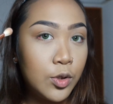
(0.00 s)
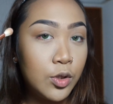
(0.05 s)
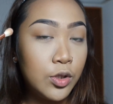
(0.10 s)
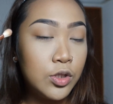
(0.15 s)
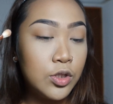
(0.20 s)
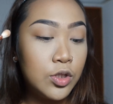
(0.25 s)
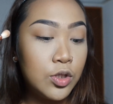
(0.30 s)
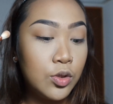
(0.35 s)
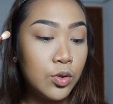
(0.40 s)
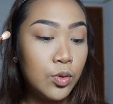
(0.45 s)
am
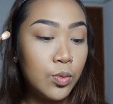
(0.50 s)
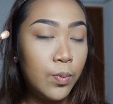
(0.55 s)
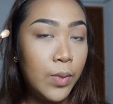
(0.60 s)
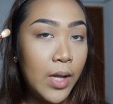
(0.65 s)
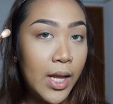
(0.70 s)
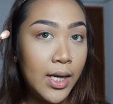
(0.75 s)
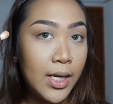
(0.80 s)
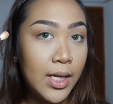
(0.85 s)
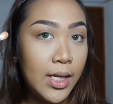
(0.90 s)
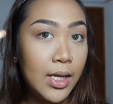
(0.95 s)
going to
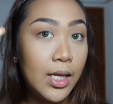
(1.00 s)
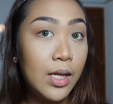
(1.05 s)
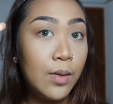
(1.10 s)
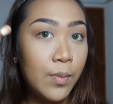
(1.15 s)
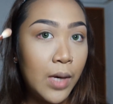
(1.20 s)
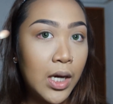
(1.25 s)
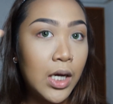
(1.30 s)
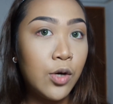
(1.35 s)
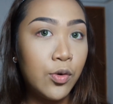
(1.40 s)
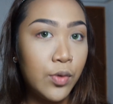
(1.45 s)
blend it
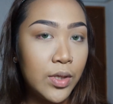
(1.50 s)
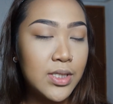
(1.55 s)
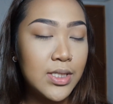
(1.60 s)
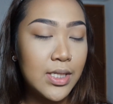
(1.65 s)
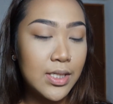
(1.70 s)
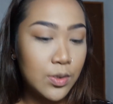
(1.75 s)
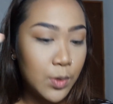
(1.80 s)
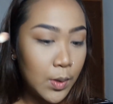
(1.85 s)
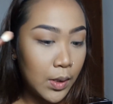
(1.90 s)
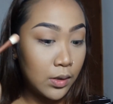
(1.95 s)
in my
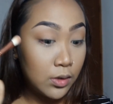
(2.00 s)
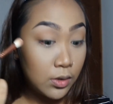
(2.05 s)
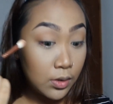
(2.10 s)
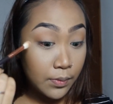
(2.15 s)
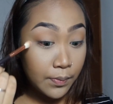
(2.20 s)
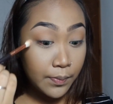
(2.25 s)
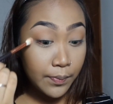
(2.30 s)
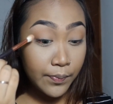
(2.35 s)
crease as well.